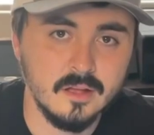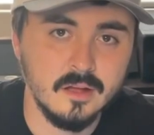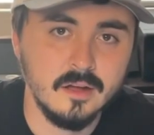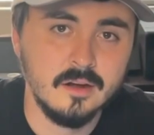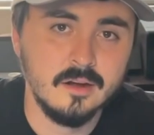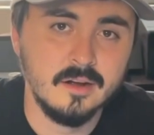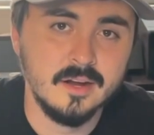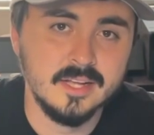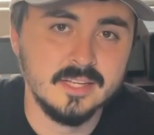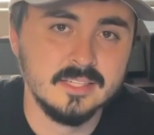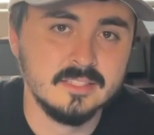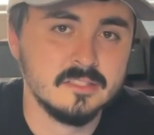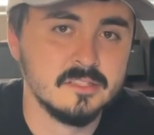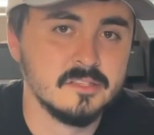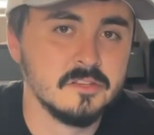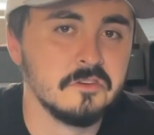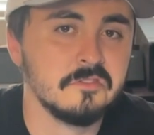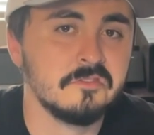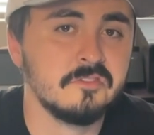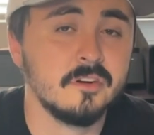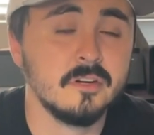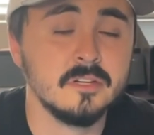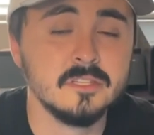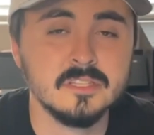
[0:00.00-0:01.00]
All right, so
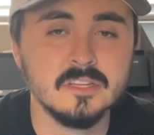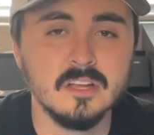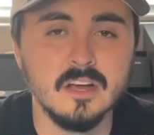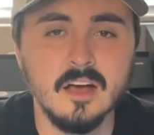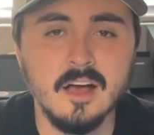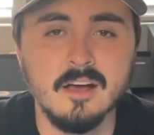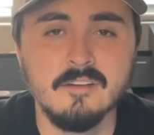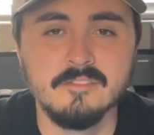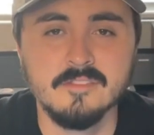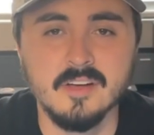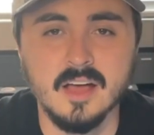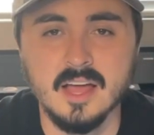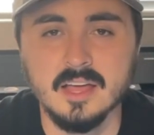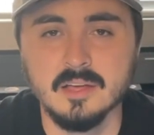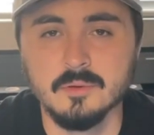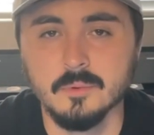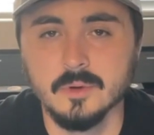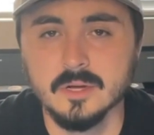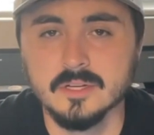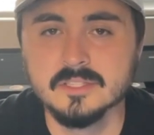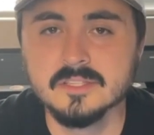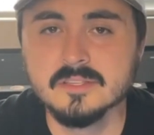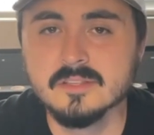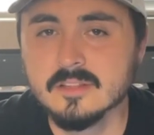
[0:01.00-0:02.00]
first off, I
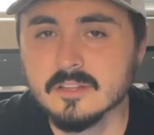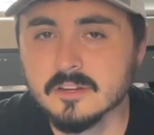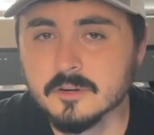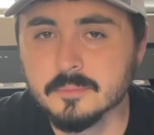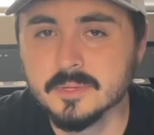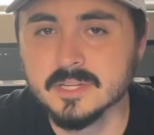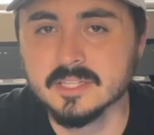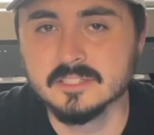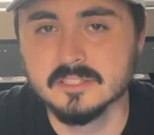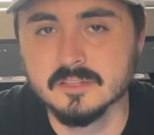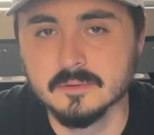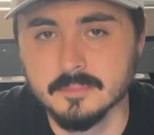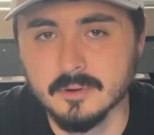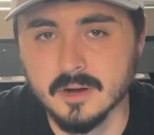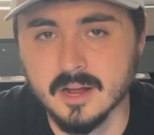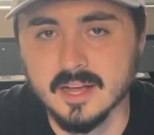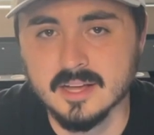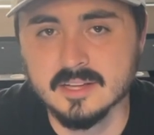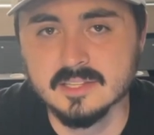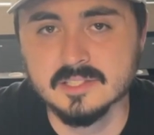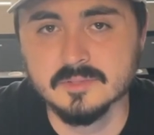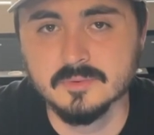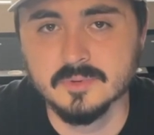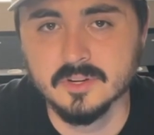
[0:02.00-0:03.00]
was a little bit
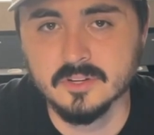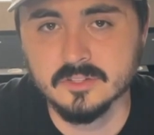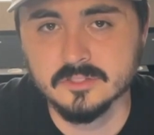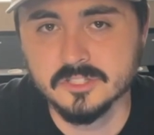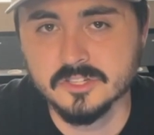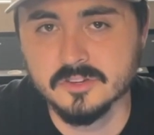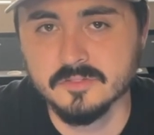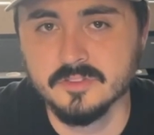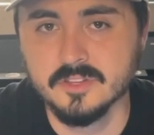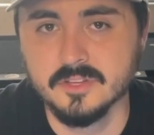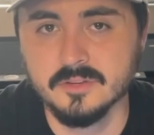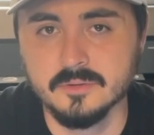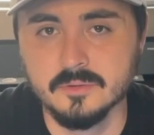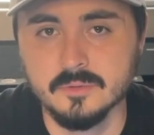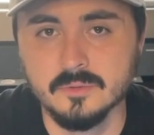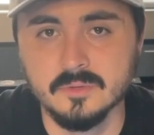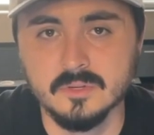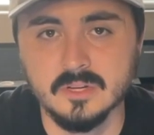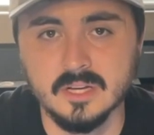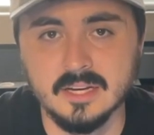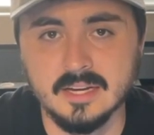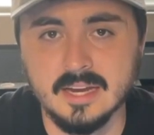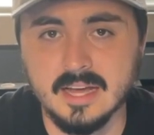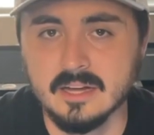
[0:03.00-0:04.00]
surprised when Ultraview
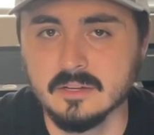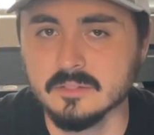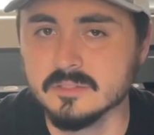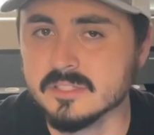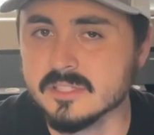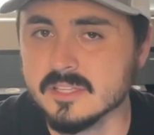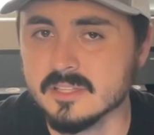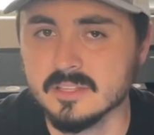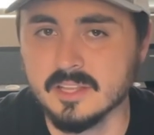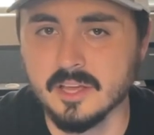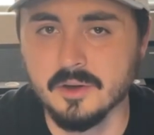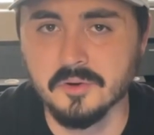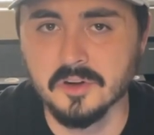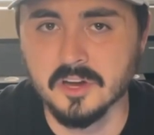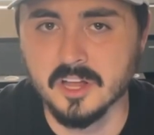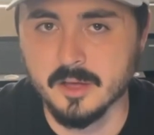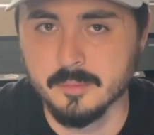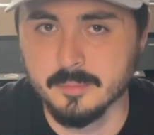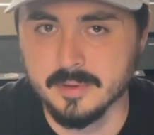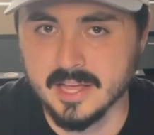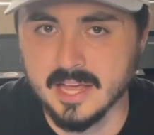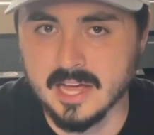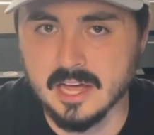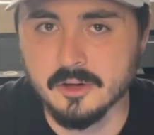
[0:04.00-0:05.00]
announced that they were
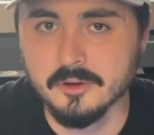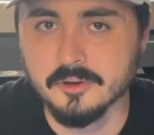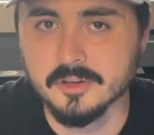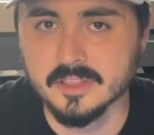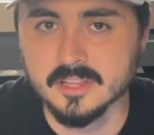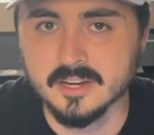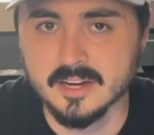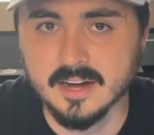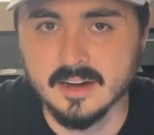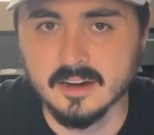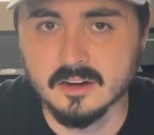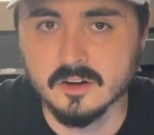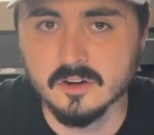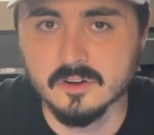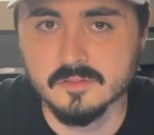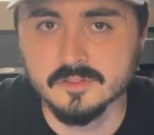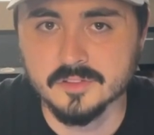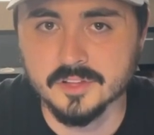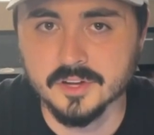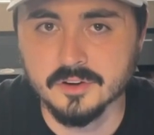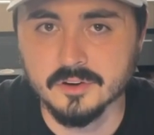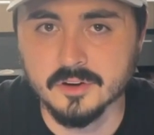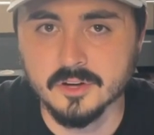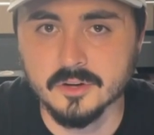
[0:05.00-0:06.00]
coming out with an arrow
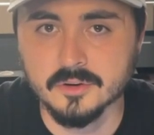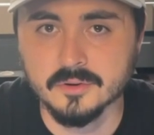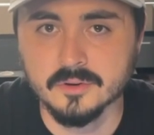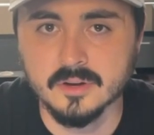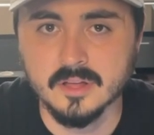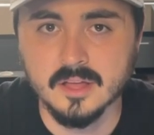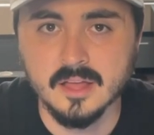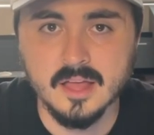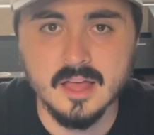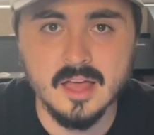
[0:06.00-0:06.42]
of their own.